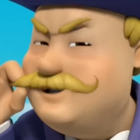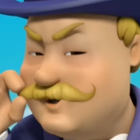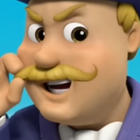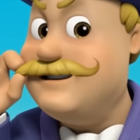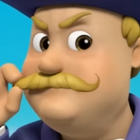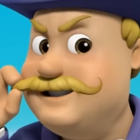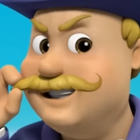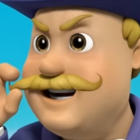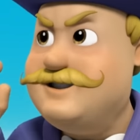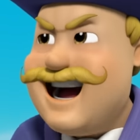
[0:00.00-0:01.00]
to
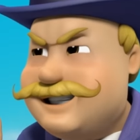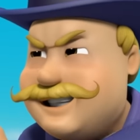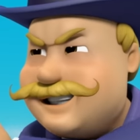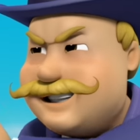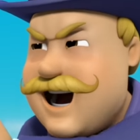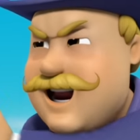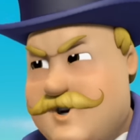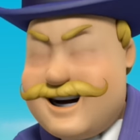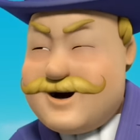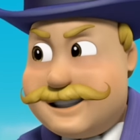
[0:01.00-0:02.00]
humdingerize the
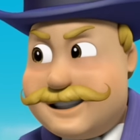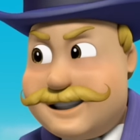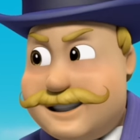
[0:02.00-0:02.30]
lookout.